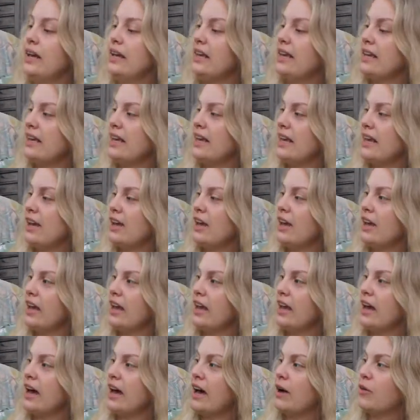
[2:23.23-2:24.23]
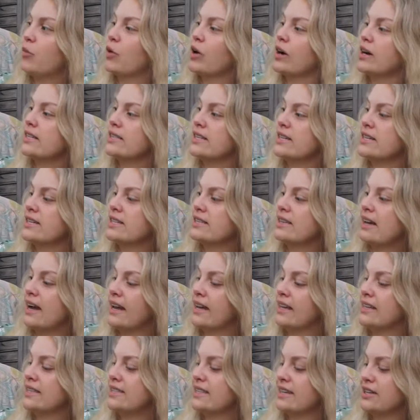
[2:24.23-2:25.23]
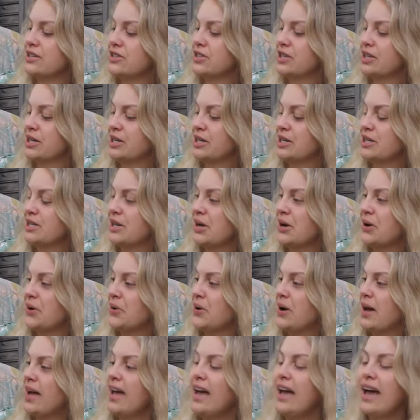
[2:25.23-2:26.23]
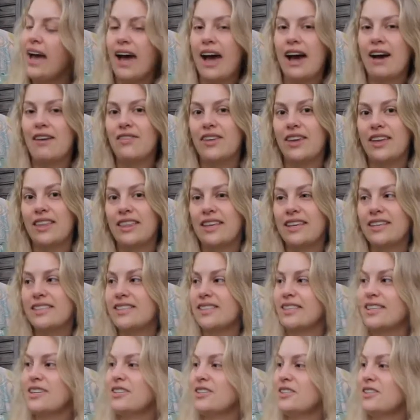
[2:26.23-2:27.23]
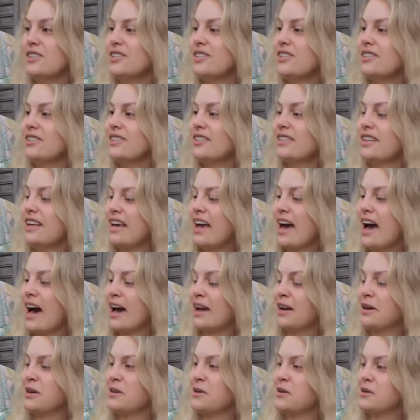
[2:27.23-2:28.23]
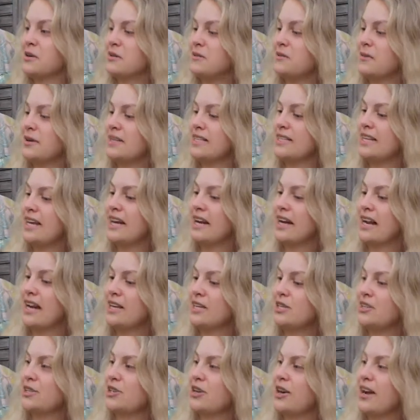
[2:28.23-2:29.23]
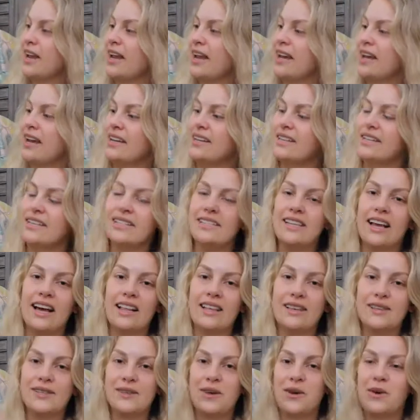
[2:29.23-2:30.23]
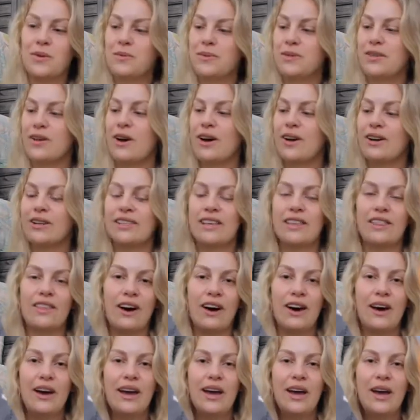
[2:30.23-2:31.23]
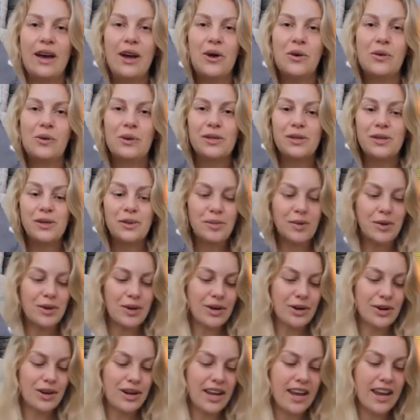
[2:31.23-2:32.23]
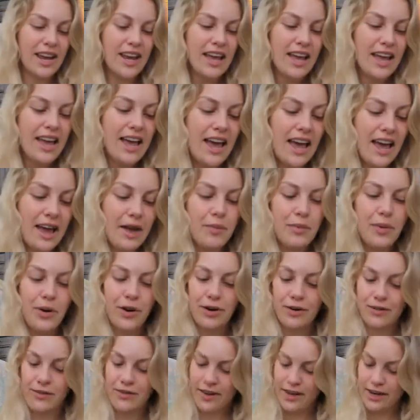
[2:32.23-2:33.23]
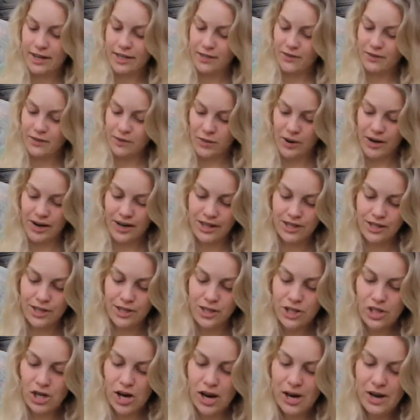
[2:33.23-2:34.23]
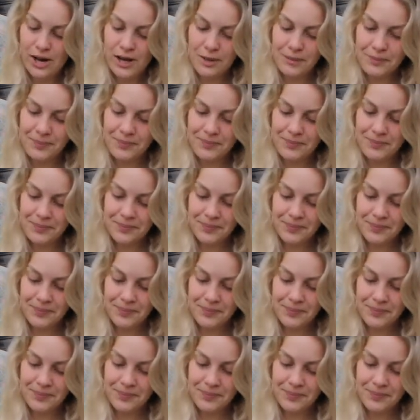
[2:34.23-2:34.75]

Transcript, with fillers: He works at a science center, so having these little atom and DNA strand and telescope socks I thought were super nerdy and perfect for his job.